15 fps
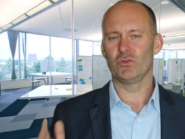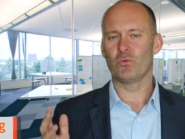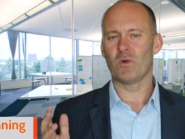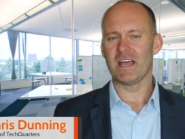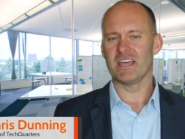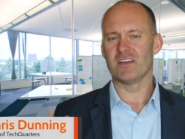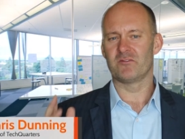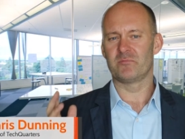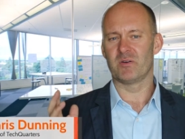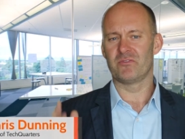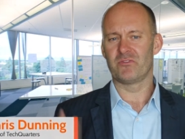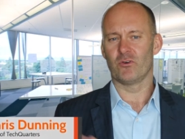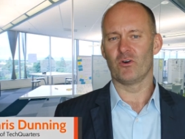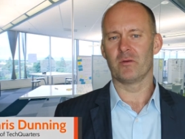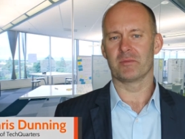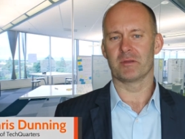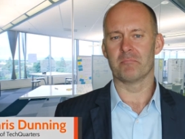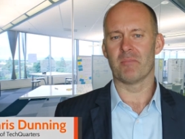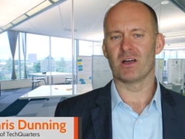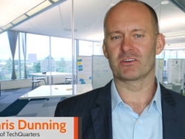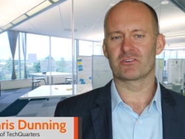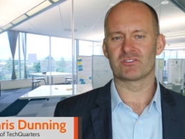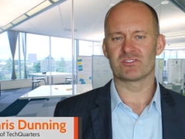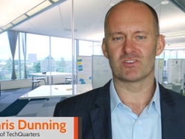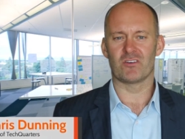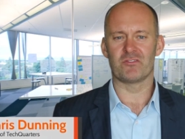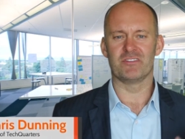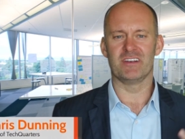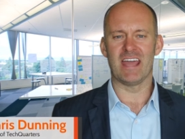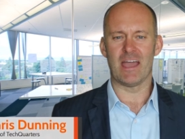way of performing
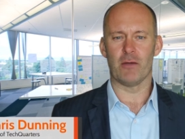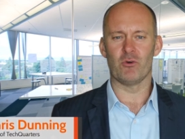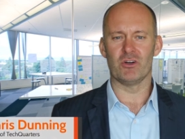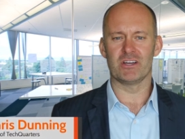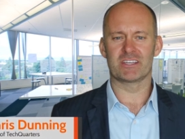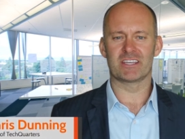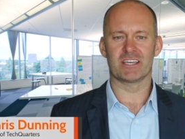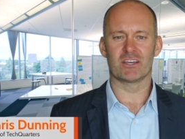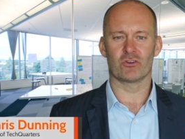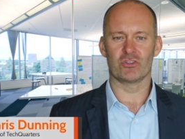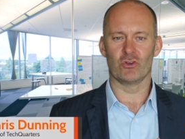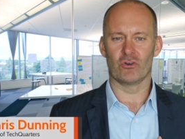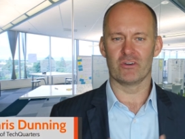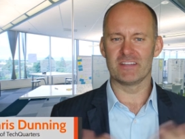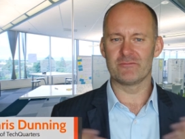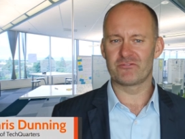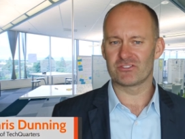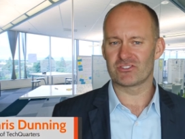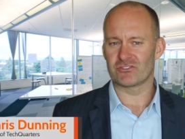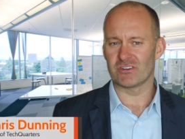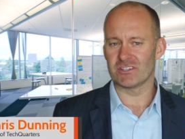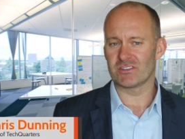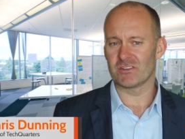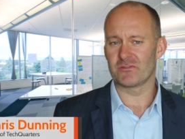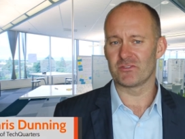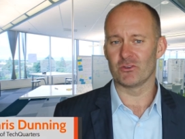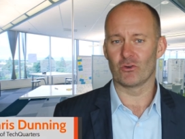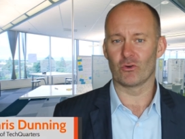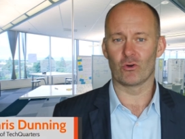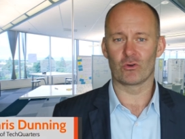Microsoft networking on your infrastructure for
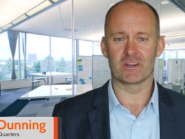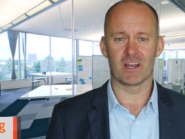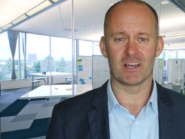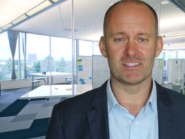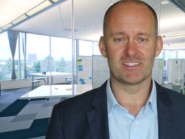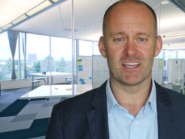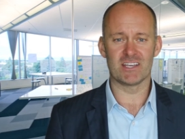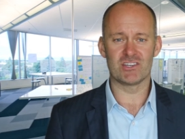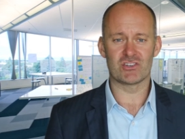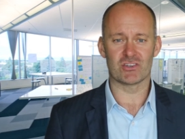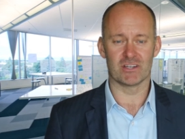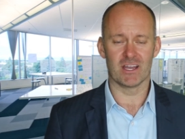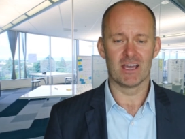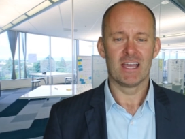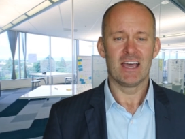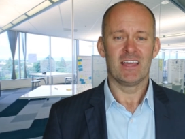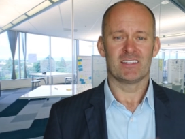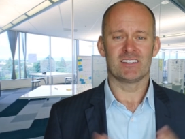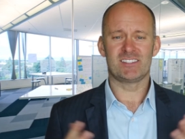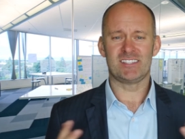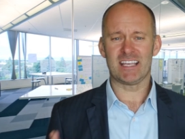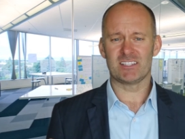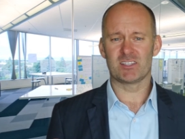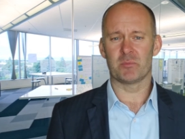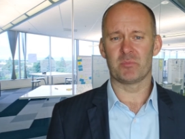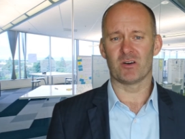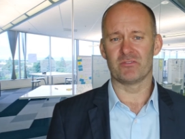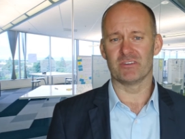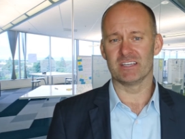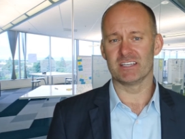your organization. The setup
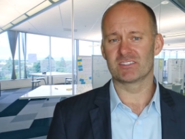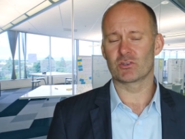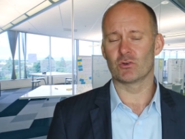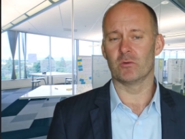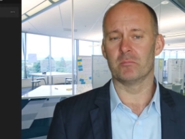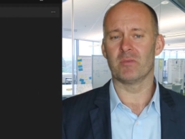of it is called